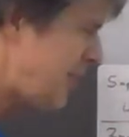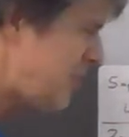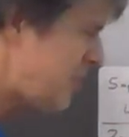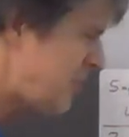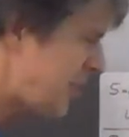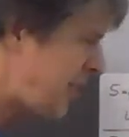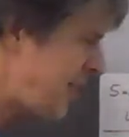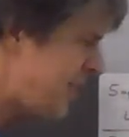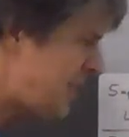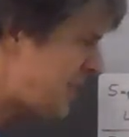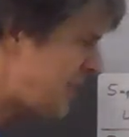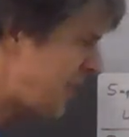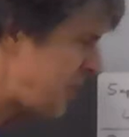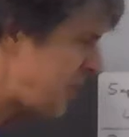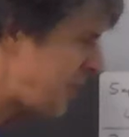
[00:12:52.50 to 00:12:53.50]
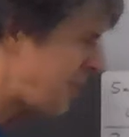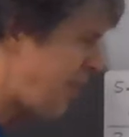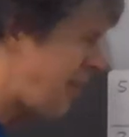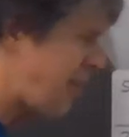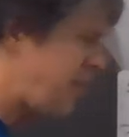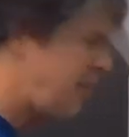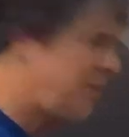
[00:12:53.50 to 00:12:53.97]
So the kids think they're
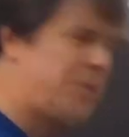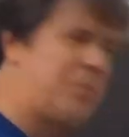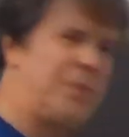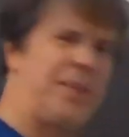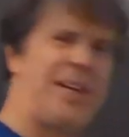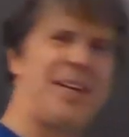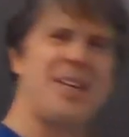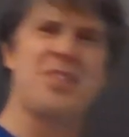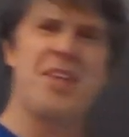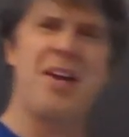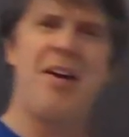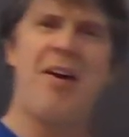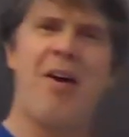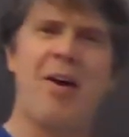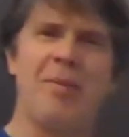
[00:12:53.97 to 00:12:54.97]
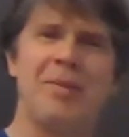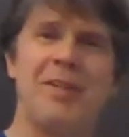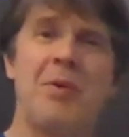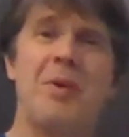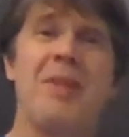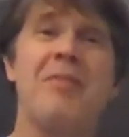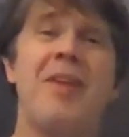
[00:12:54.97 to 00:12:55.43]
following them, and I guess they are, but they
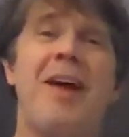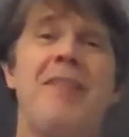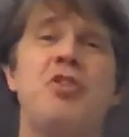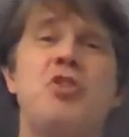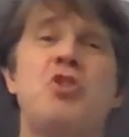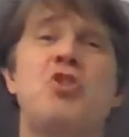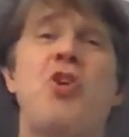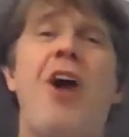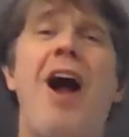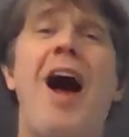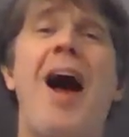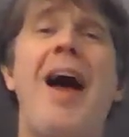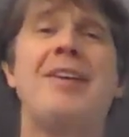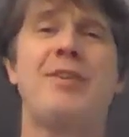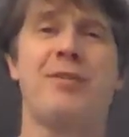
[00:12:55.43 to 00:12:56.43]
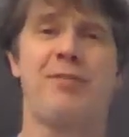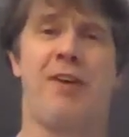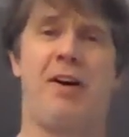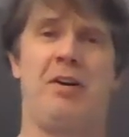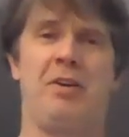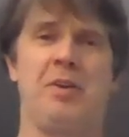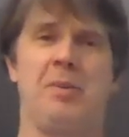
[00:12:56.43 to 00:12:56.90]
don't even have to try to
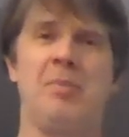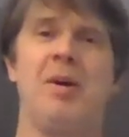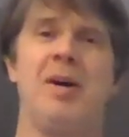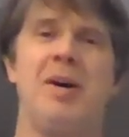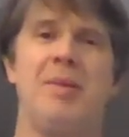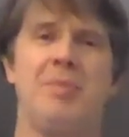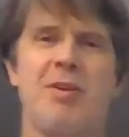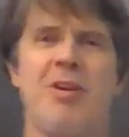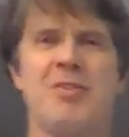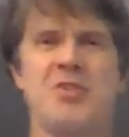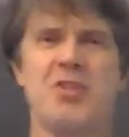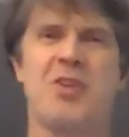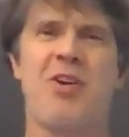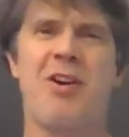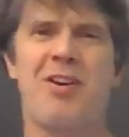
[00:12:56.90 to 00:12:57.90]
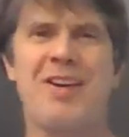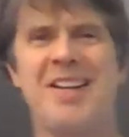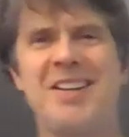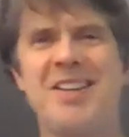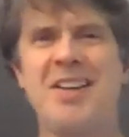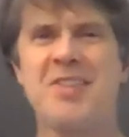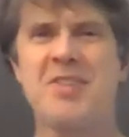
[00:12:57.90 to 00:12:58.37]
follow them because the car kind
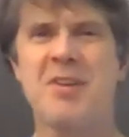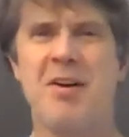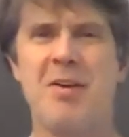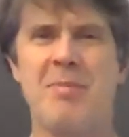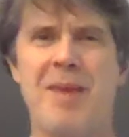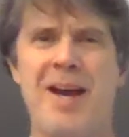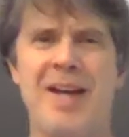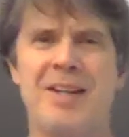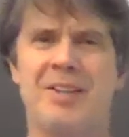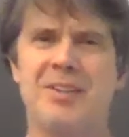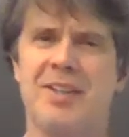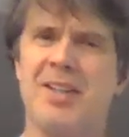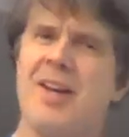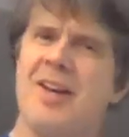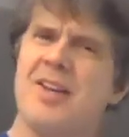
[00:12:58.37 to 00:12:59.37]
of does it automatically.